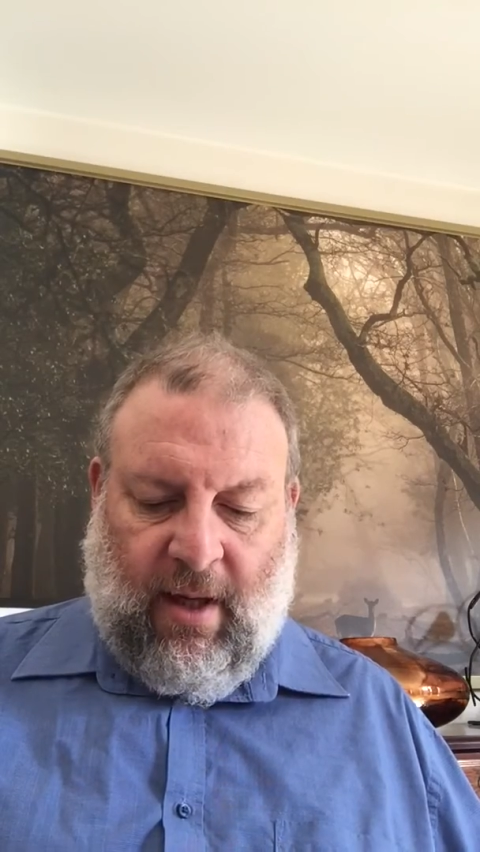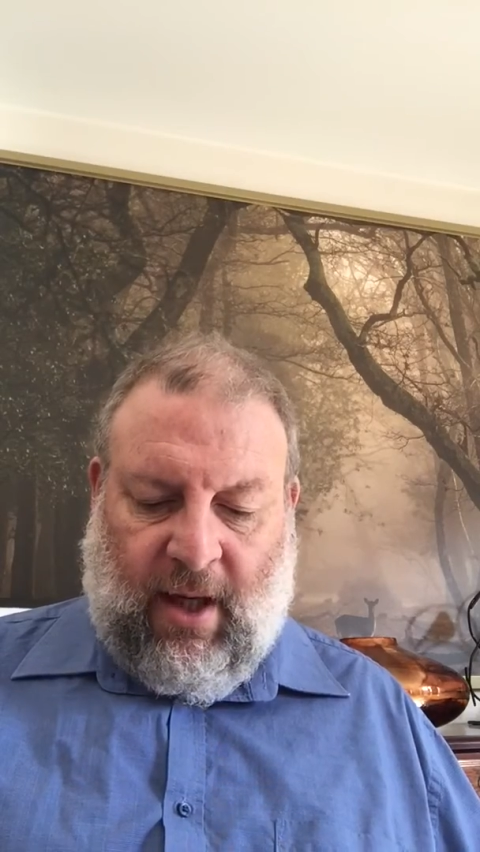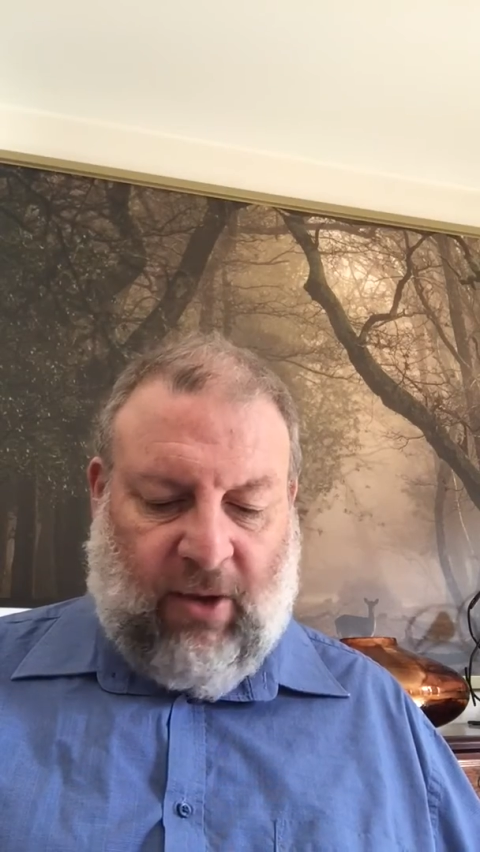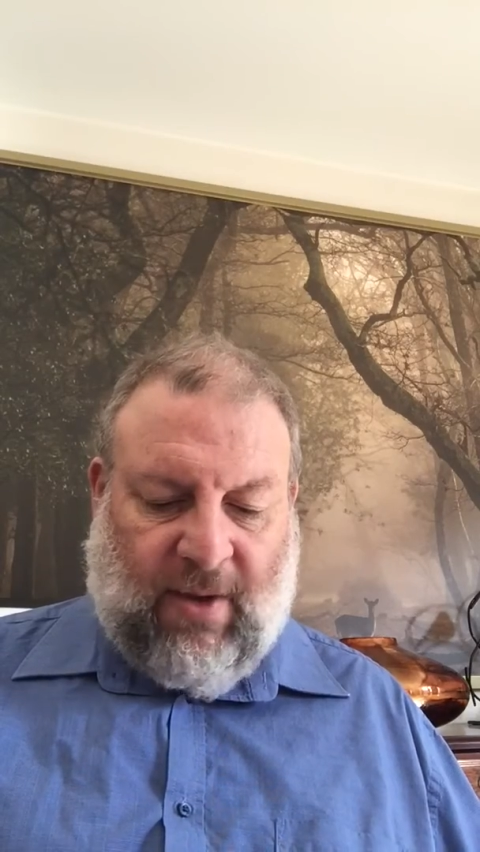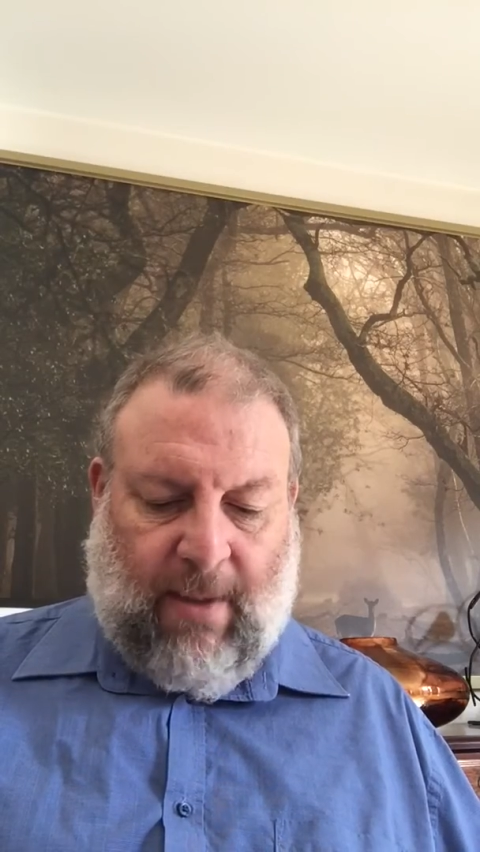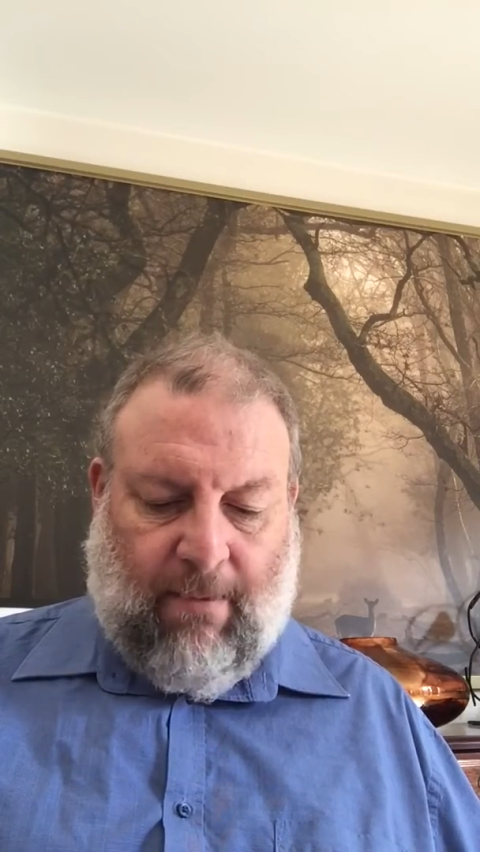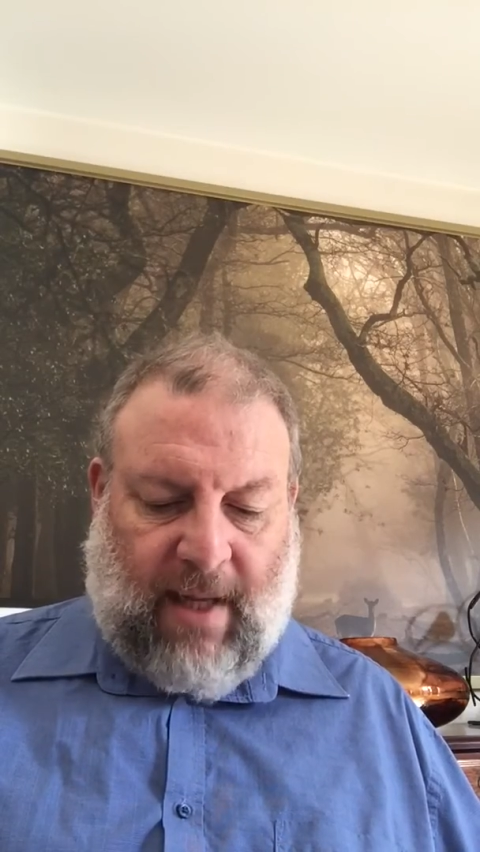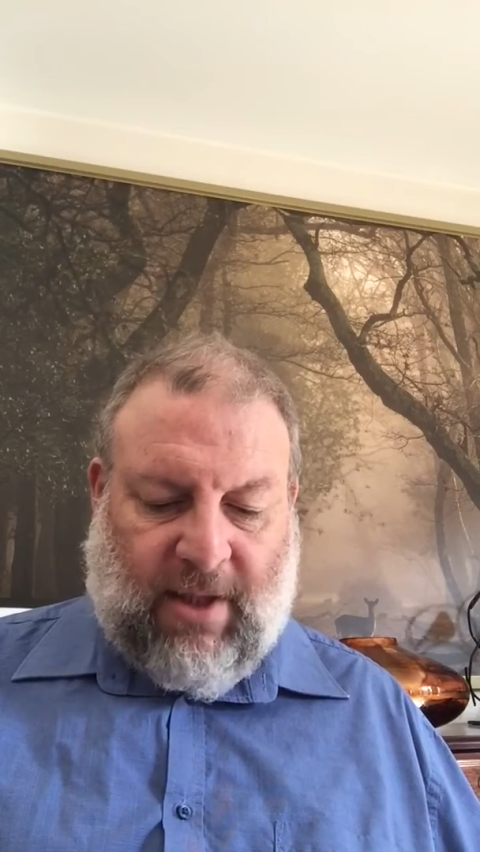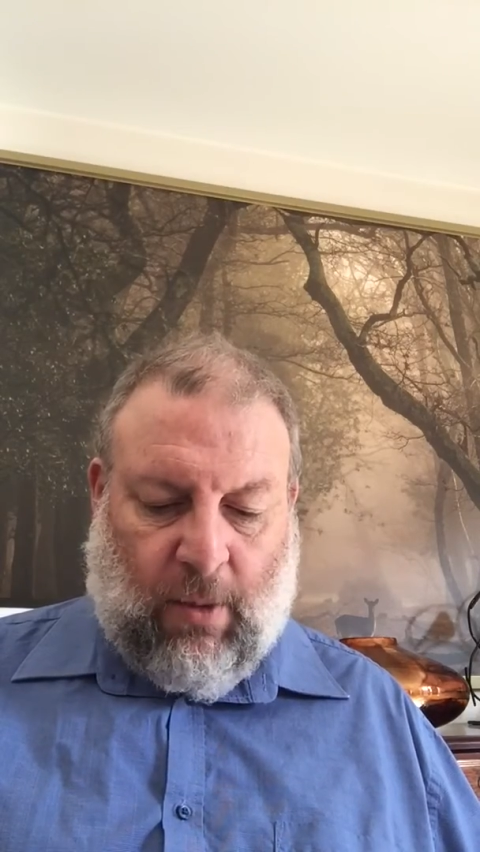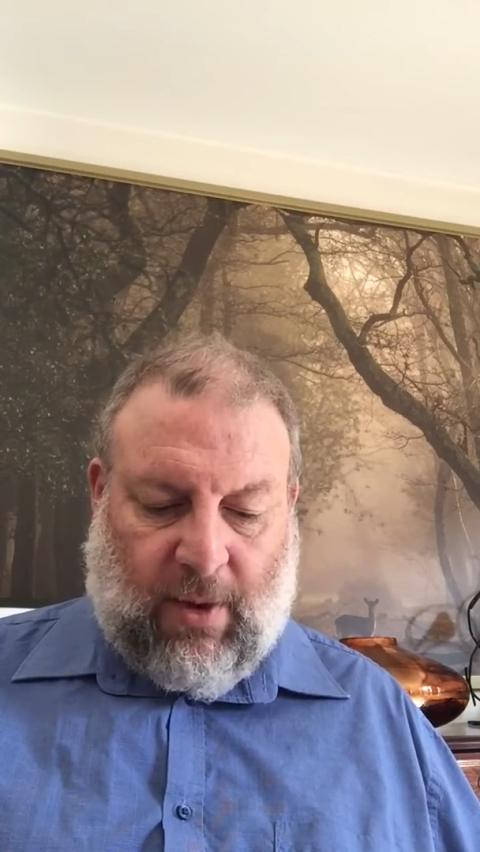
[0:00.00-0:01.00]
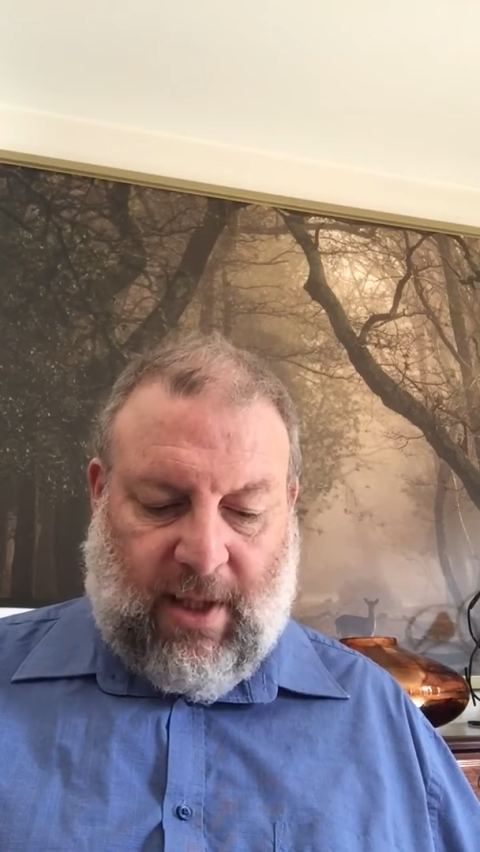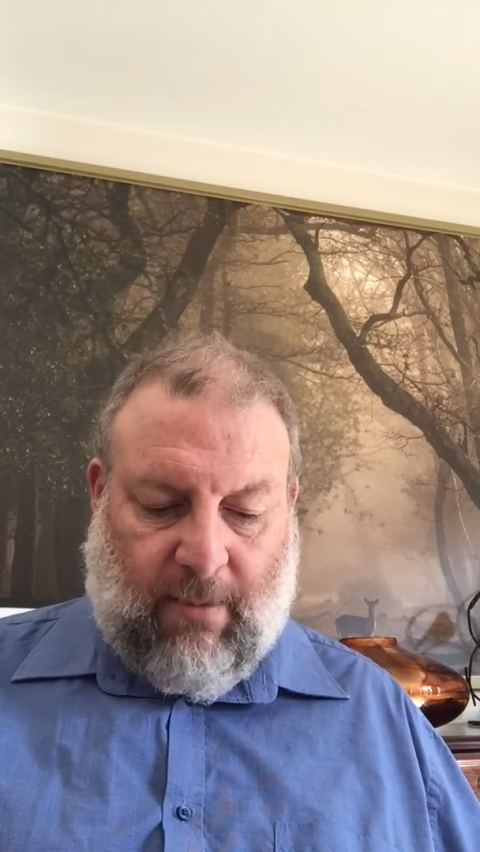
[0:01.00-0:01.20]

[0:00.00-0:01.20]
It doesn't matter what it